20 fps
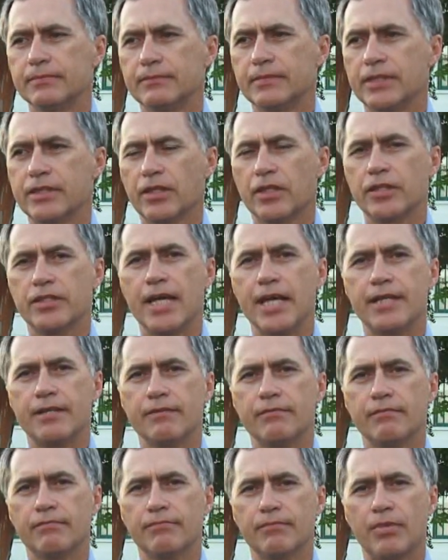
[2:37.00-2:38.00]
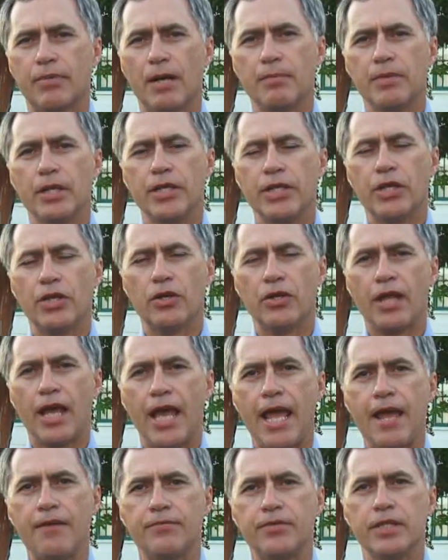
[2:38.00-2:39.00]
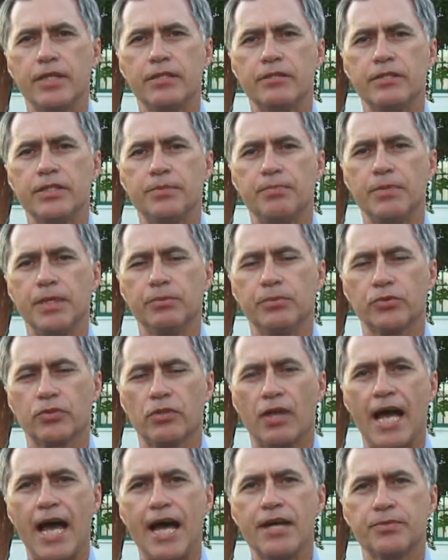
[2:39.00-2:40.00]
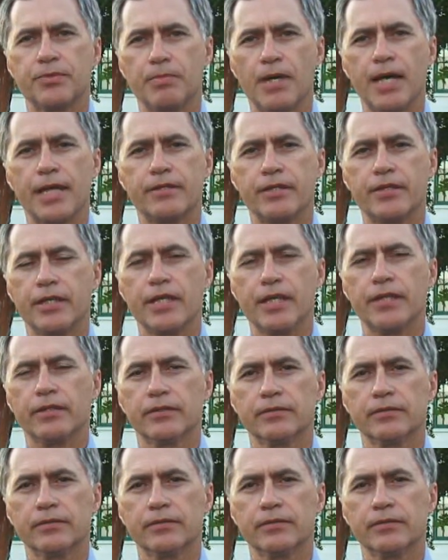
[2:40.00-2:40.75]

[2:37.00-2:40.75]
it's going to take probably a year and a half to get these people's lives back together.